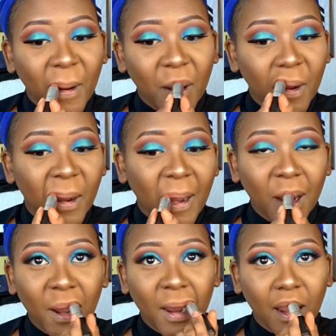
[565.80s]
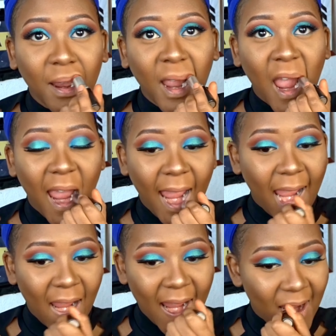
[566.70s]
for my lipstick.
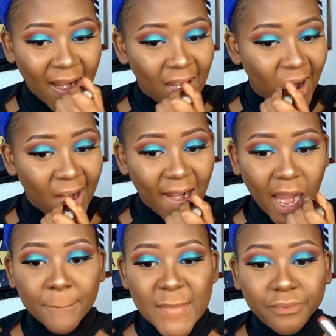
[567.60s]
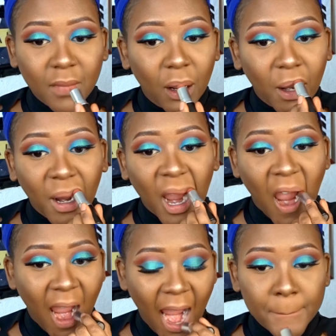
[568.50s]
So I used that first, and it's like
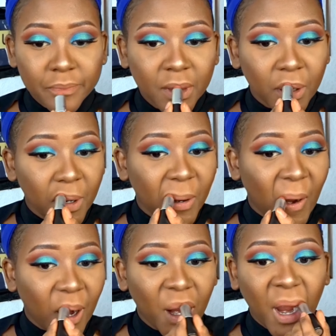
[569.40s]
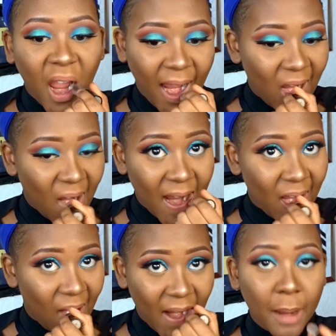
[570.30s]
this really nice nude color that's
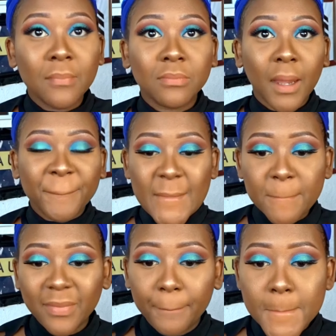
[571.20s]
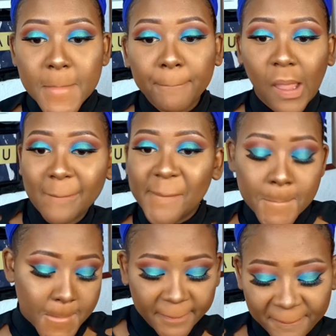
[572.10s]
taken me over the years. Like, it was my
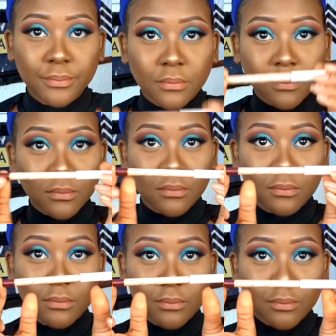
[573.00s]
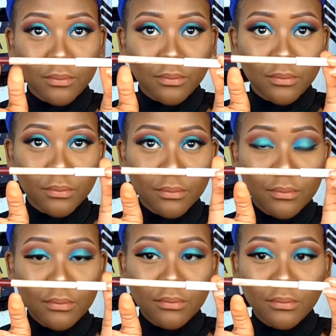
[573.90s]
first lipstick like ever. And then I
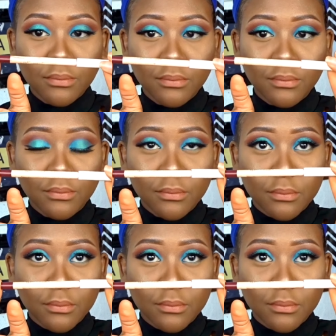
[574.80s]
used